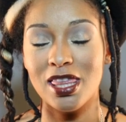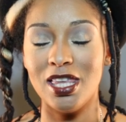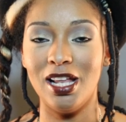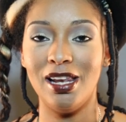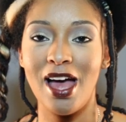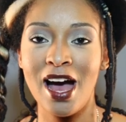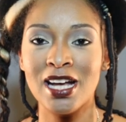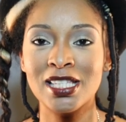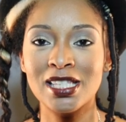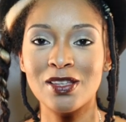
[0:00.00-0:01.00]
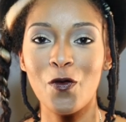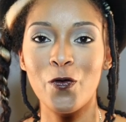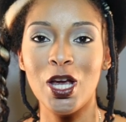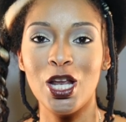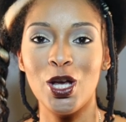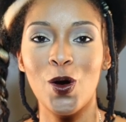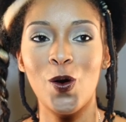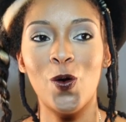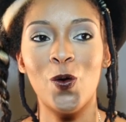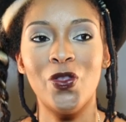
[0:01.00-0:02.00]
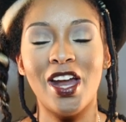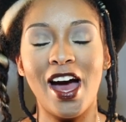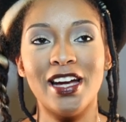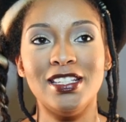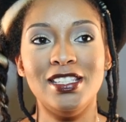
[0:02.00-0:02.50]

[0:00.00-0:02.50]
The last video that I